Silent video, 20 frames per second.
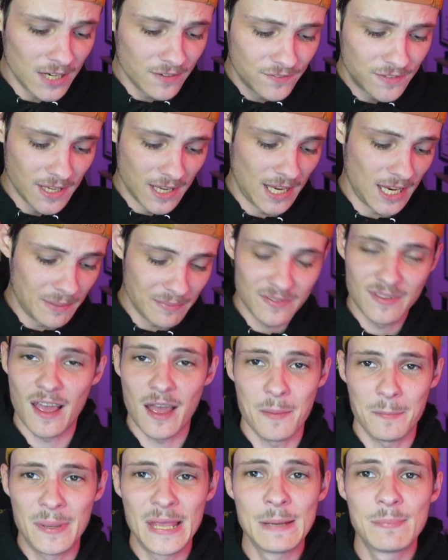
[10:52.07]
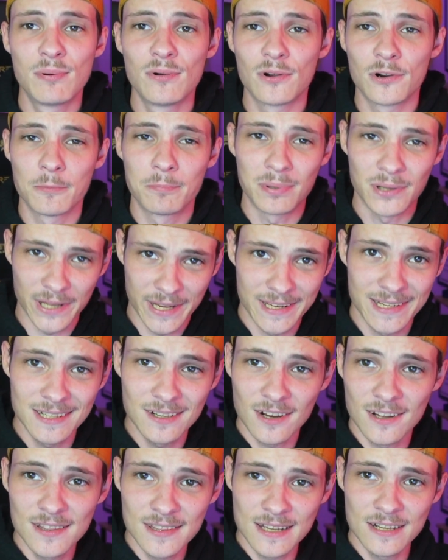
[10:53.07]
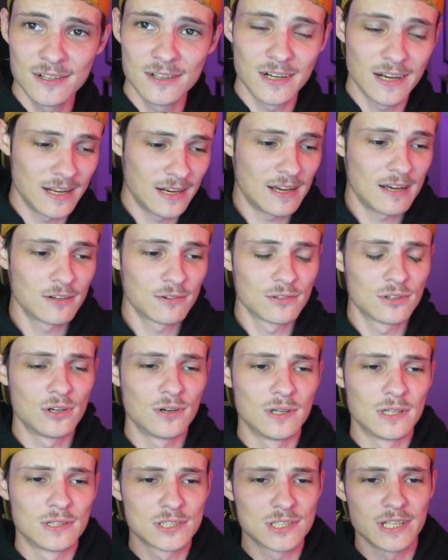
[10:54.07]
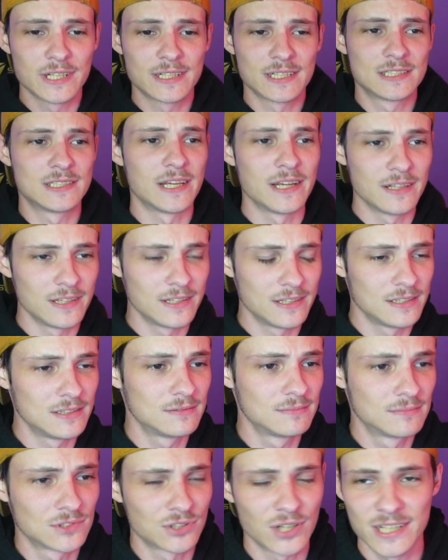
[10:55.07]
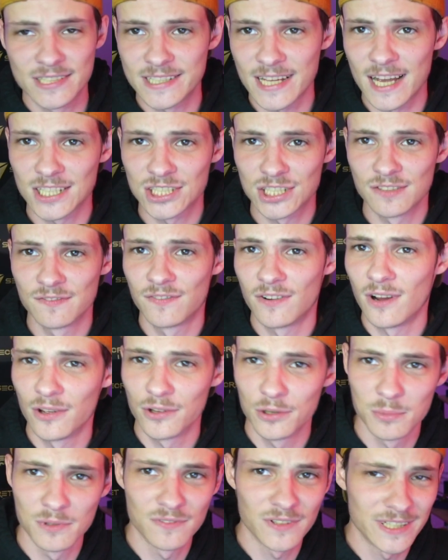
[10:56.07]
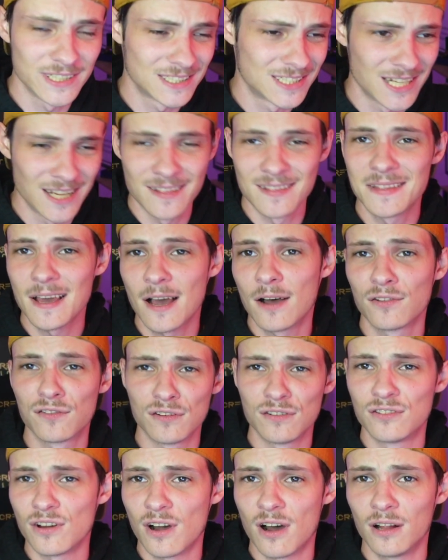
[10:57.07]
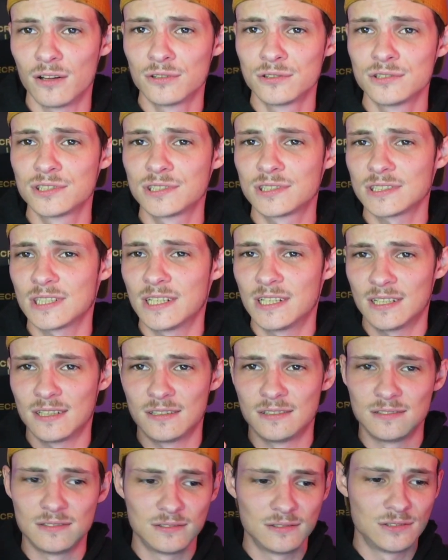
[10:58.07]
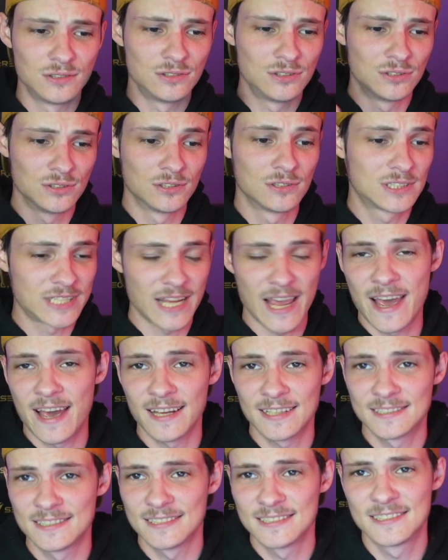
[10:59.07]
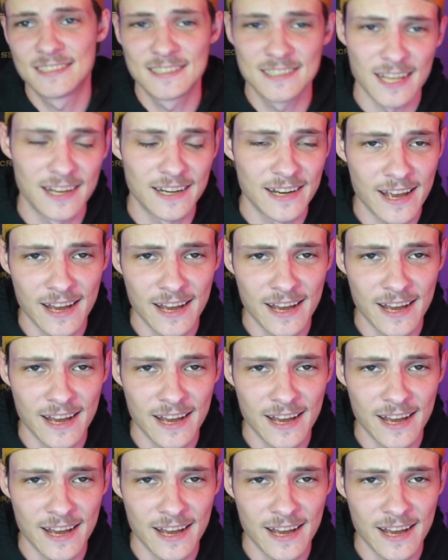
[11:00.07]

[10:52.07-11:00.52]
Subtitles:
games that people are playing on there, and I don't know, there's like a daily transaction volume of like $10,000, and your tax is set at